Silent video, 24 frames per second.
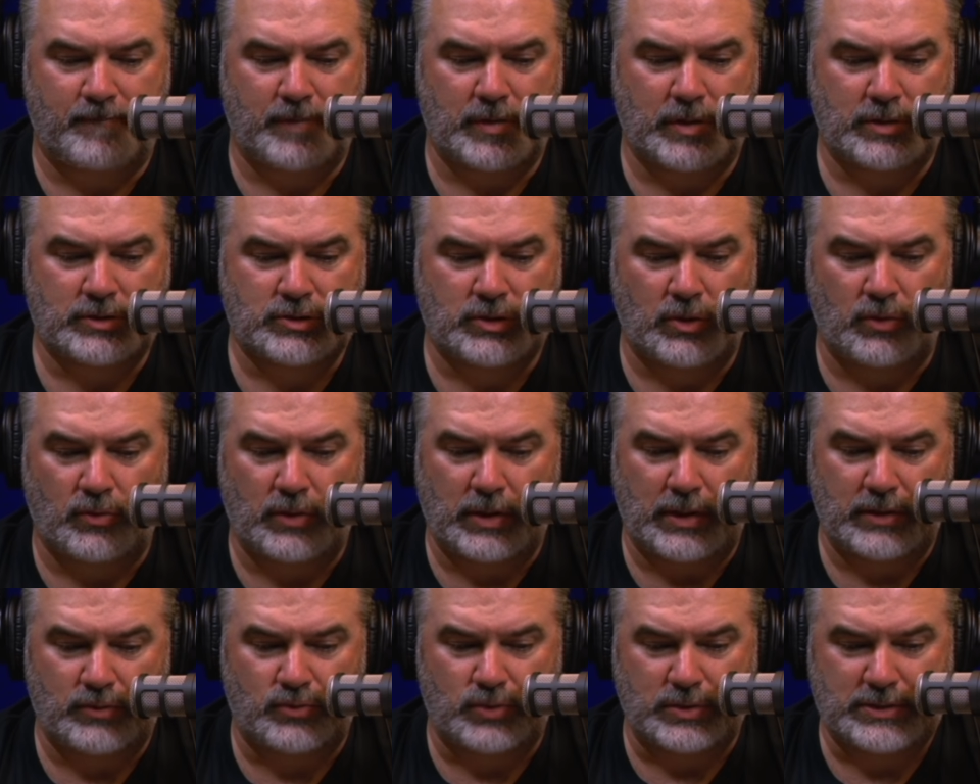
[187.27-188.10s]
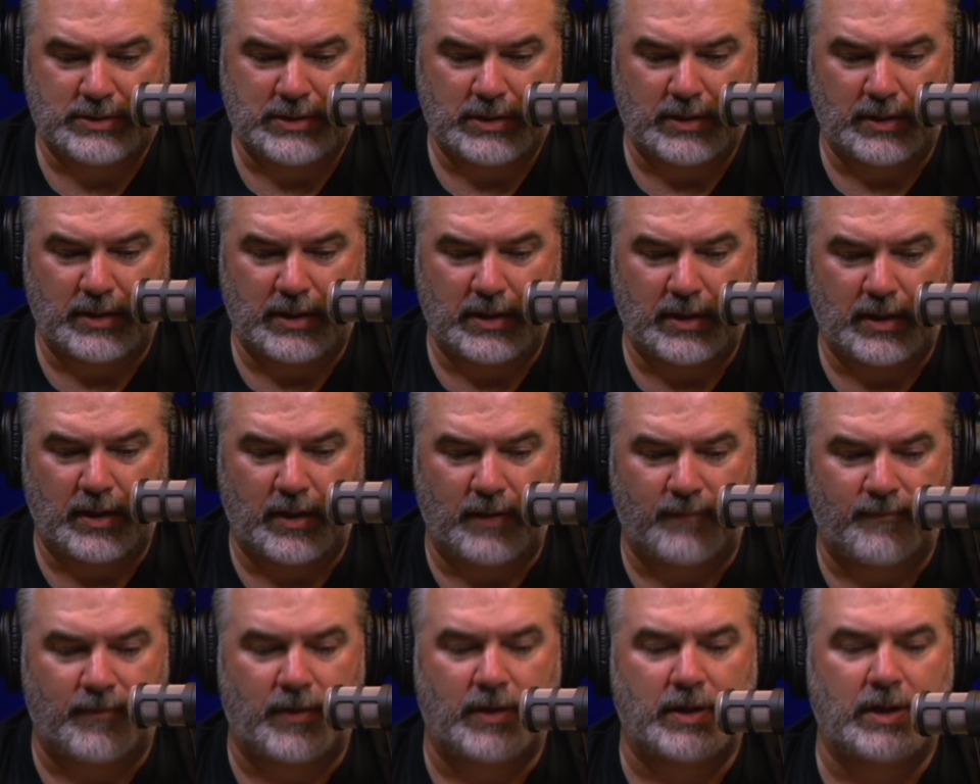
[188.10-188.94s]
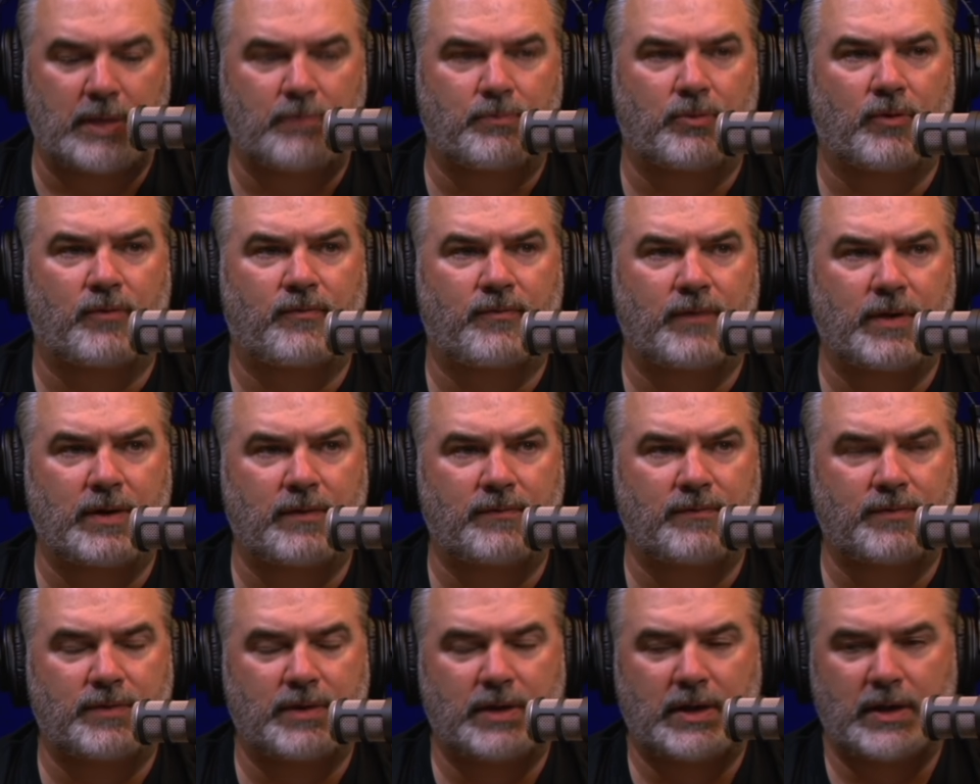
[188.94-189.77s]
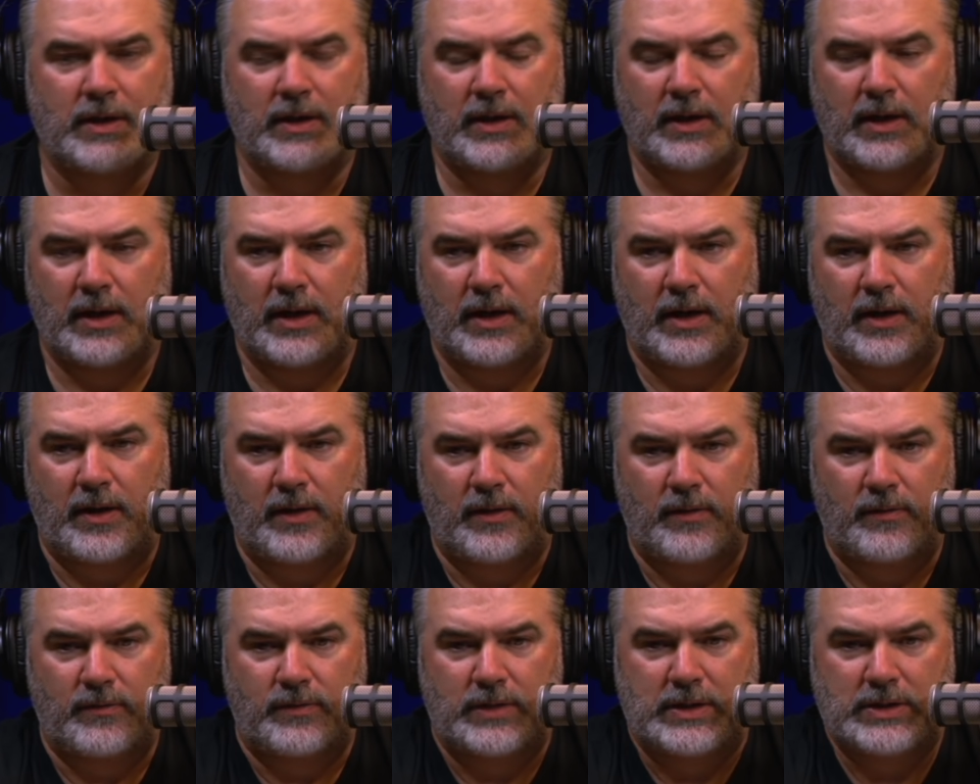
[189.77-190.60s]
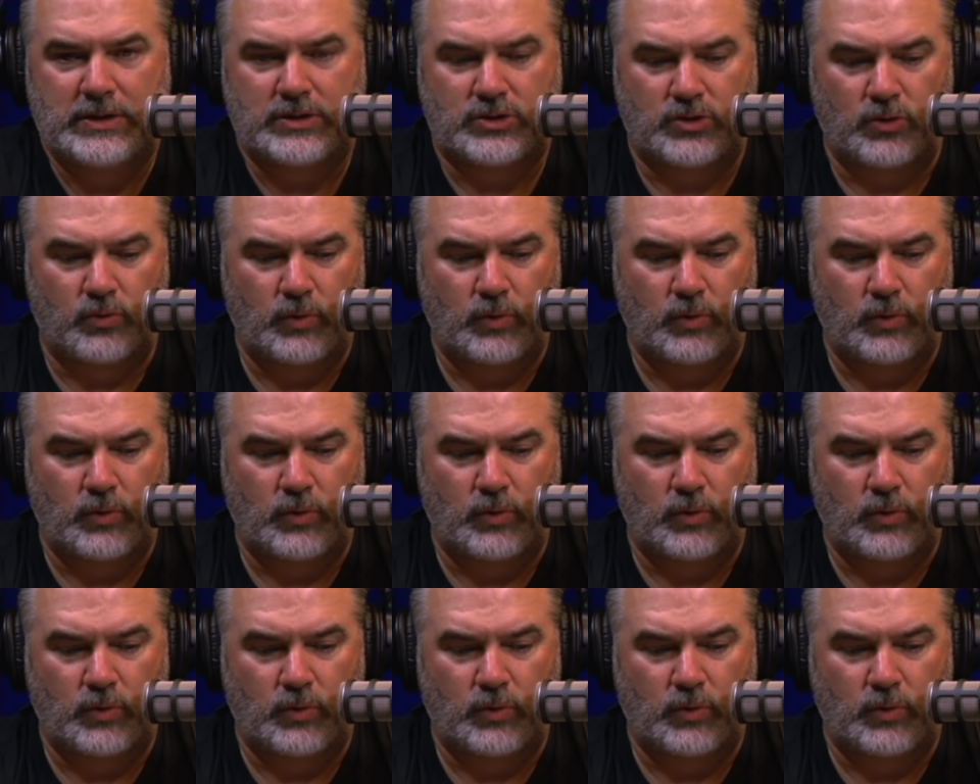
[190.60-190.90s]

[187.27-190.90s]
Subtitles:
So interestingly enough, on April 5th, Easter